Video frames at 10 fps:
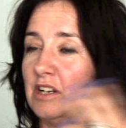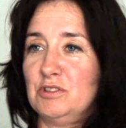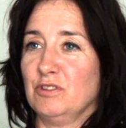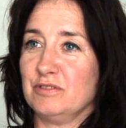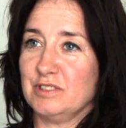
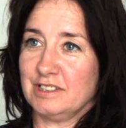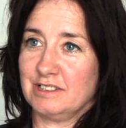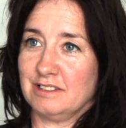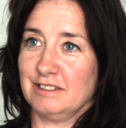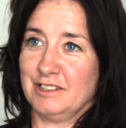goes off and
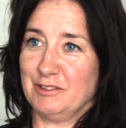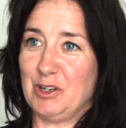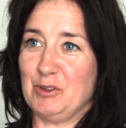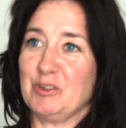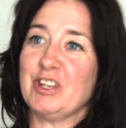does her
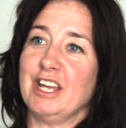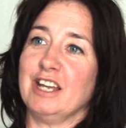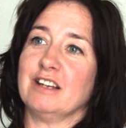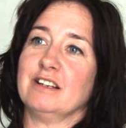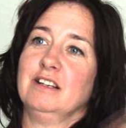own
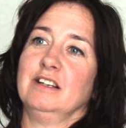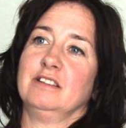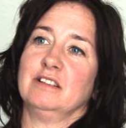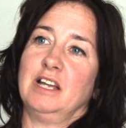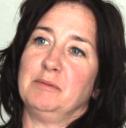thing,
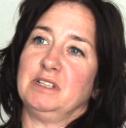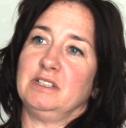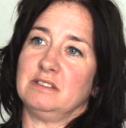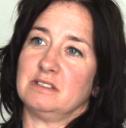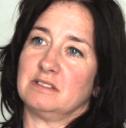that
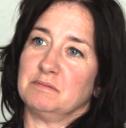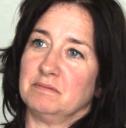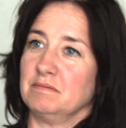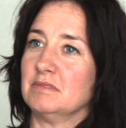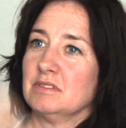Emily's
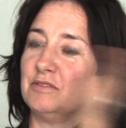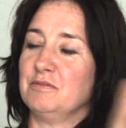sort